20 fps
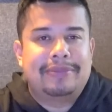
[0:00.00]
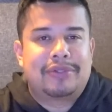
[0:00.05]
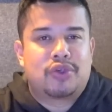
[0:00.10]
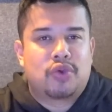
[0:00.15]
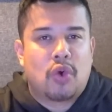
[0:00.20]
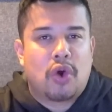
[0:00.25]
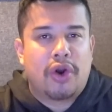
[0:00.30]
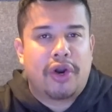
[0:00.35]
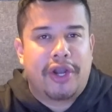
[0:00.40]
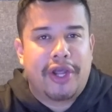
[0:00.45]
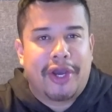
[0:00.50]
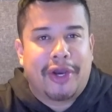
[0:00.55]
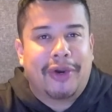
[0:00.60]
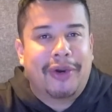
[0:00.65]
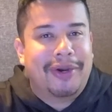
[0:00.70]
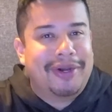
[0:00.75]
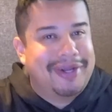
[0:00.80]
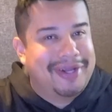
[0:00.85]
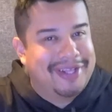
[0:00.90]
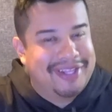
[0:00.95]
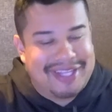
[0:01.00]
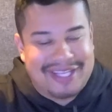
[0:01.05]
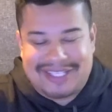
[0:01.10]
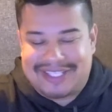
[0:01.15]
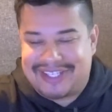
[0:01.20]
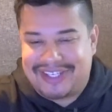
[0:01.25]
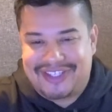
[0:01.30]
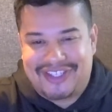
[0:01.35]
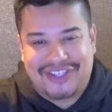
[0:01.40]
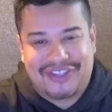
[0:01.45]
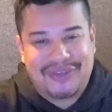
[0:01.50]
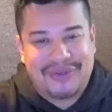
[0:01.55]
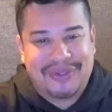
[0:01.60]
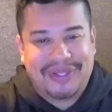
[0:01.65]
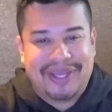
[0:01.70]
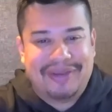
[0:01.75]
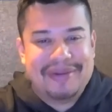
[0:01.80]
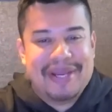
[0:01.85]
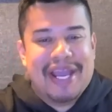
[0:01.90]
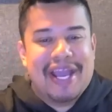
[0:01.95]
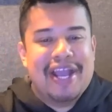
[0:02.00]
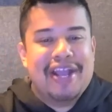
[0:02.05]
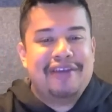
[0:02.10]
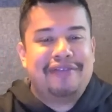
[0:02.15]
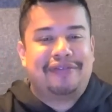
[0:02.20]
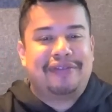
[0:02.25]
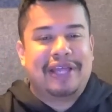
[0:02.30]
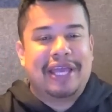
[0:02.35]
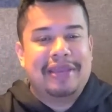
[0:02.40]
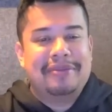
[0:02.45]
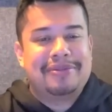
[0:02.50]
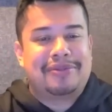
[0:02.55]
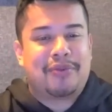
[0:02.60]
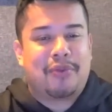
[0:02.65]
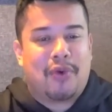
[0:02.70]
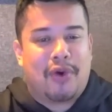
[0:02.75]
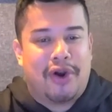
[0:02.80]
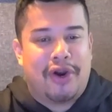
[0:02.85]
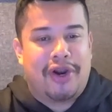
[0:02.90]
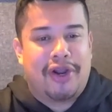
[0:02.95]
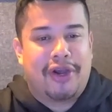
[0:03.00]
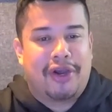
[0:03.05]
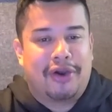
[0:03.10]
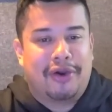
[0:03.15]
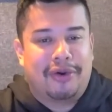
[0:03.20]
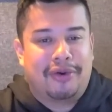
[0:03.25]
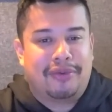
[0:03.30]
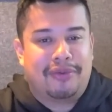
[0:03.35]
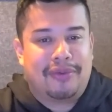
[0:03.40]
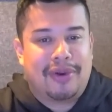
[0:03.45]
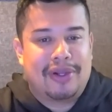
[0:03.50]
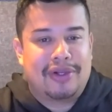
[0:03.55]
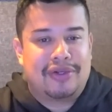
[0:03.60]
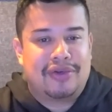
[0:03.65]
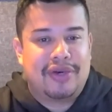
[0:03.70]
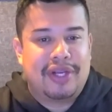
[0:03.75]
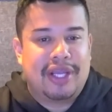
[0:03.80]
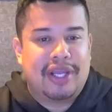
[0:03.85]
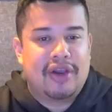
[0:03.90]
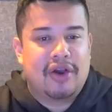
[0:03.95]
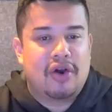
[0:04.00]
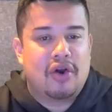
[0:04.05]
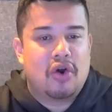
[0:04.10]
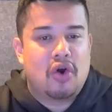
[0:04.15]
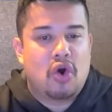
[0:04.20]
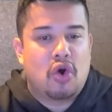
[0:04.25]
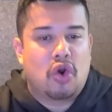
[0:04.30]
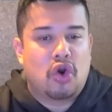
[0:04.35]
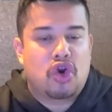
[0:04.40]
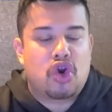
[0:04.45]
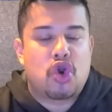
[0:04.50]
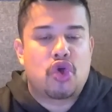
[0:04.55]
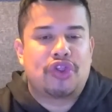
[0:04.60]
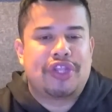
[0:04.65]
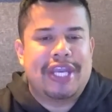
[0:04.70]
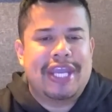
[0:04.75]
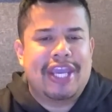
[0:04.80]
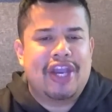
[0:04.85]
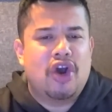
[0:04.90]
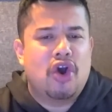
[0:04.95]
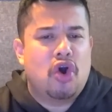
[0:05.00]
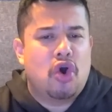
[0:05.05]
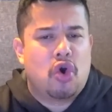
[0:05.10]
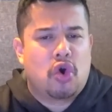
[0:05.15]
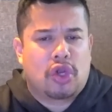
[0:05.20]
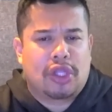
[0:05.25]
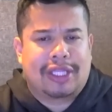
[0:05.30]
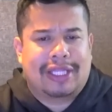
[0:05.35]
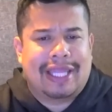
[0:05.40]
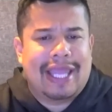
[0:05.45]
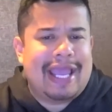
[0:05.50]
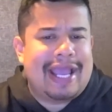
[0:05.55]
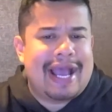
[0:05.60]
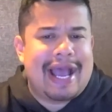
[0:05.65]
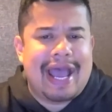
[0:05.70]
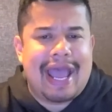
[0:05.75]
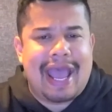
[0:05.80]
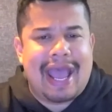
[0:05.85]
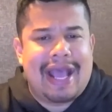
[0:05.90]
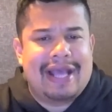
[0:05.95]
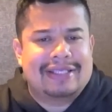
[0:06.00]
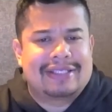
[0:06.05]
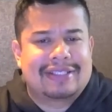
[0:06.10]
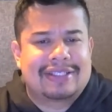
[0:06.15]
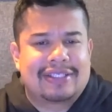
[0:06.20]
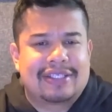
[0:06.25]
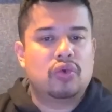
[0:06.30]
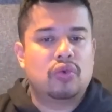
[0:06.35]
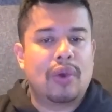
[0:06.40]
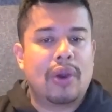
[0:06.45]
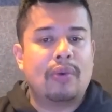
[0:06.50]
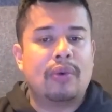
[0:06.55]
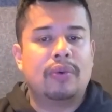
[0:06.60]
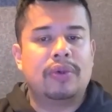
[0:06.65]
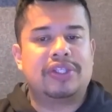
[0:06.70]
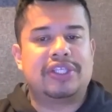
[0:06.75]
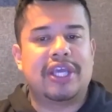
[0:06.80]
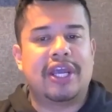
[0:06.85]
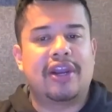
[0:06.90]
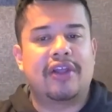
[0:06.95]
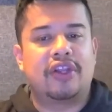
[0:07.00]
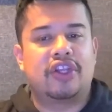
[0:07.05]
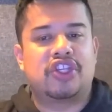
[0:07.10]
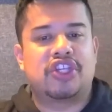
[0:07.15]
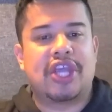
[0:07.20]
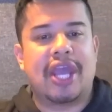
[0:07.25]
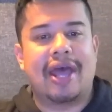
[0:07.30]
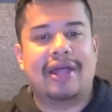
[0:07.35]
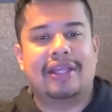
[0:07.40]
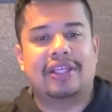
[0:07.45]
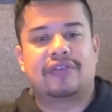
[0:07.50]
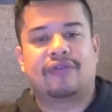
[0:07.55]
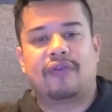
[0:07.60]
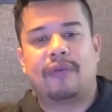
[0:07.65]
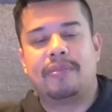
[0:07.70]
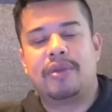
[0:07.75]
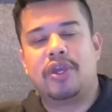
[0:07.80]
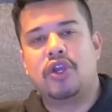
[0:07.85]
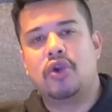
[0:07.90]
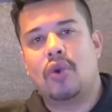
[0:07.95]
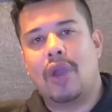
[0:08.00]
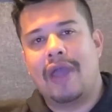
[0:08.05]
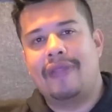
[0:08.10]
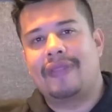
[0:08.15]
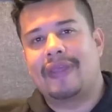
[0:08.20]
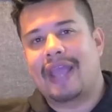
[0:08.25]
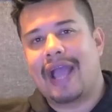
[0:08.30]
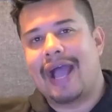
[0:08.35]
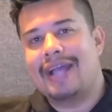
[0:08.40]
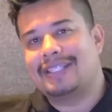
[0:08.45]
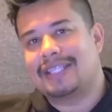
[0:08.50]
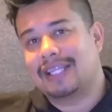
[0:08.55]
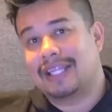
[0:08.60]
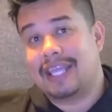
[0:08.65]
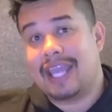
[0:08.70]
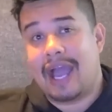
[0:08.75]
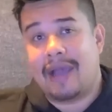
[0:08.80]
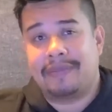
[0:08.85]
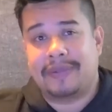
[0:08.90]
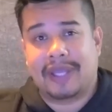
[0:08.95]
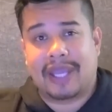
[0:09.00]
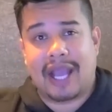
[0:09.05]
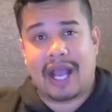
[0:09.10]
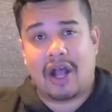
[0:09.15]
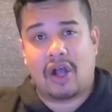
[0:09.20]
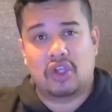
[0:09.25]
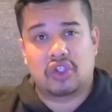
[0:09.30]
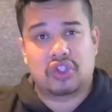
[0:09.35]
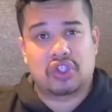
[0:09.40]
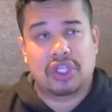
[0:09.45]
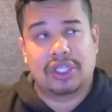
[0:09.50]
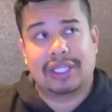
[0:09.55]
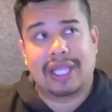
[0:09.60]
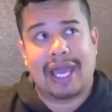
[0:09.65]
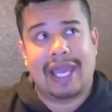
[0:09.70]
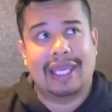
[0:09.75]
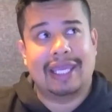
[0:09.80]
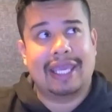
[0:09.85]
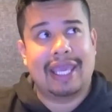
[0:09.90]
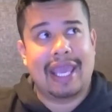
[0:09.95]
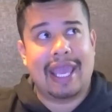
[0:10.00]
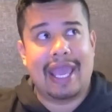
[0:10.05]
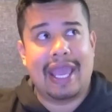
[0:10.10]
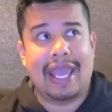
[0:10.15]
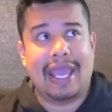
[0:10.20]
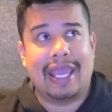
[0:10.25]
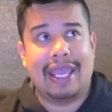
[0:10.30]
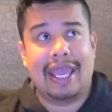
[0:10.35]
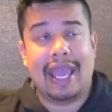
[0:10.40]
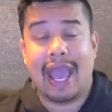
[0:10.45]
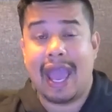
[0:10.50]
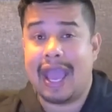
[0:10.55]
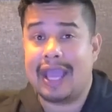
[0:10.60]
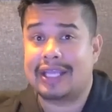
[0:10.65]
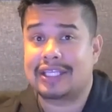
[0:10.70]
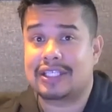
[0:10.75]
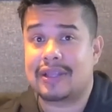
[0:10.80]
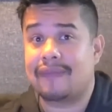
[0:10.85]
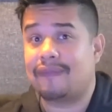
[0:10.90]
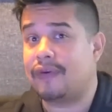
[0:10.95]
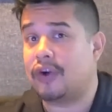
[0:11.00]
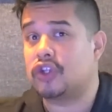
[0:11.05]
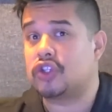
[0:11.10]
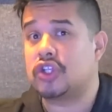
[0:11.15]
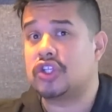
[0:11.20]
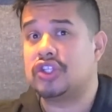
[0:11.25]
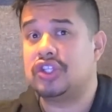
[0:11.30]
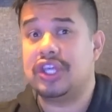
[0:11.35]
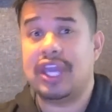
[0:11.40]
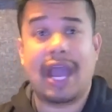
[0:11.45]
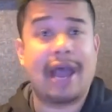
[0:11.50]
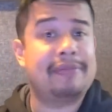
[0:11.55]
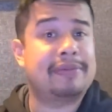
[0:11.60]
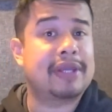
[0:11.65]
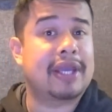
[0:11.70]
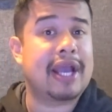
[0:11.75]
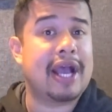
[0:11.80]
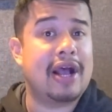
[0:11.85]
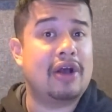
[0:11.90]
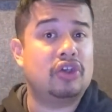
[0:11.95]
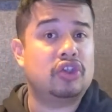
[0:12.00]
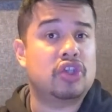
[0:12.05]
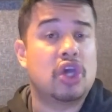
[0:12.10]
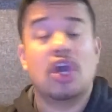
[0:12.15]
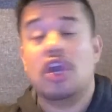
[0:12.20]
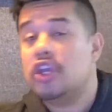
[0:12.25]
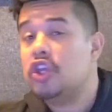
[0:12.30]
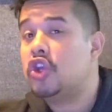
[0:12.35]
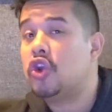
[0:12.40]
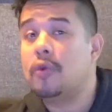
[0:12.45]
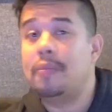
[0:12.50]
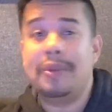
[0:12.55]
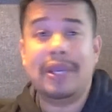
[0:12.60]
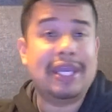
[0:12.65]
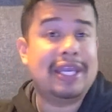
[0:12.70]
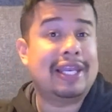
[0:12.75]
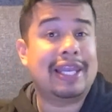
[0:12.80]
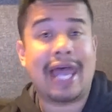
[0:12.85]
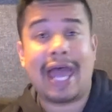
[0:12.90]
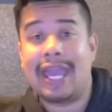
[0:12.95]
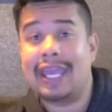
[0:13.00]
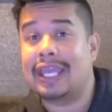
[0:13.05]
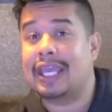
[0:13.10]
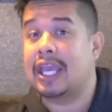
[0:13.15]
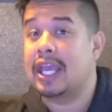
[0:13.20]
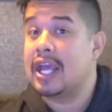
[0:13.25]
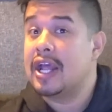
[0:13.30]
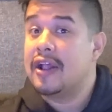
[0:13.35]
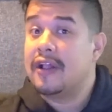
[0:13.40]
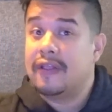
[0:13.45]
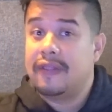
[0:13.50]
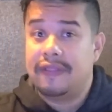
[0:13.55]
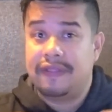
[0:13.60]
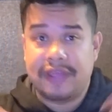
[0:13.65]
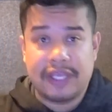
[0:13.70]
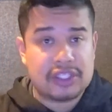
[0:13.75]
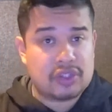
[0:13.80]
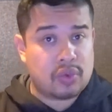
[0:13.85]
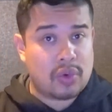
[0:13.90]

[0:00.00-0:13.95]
Swerdo. That's such a cool name. Flames Wordo, Rodrigo Ortega asks, when will we see another challenge from you and the guys at the Optic House? Like a Hex versus the Optic House? You mean like this